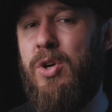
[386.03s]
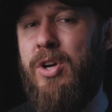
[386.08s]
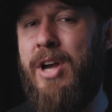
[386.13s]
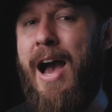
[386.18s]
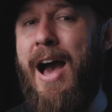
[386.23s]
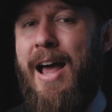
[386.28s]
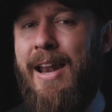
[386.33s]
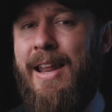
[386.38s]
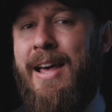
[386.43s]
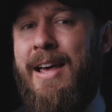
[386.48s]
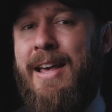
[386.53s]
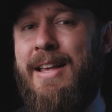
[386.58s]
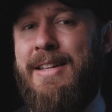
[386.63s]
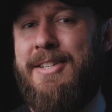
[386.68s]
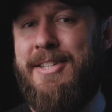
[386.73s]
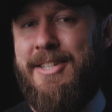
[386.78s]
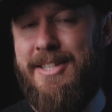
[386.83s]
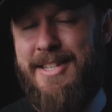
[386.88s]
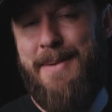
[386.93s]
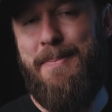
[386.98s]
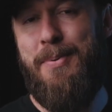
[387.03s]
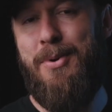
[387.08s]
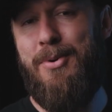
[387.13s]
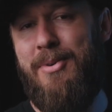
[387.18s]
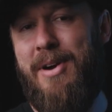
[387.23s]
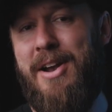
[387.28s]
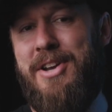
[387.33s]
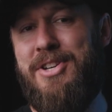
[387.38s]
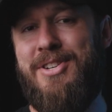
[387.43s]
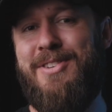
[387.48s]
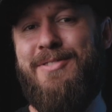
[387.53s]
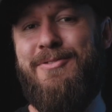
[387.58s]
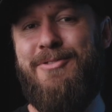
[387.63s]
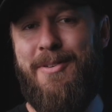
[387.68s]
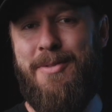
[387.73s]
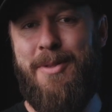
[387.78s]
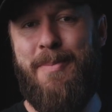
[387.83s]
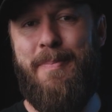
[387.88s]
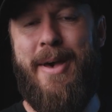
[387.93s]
color separation from the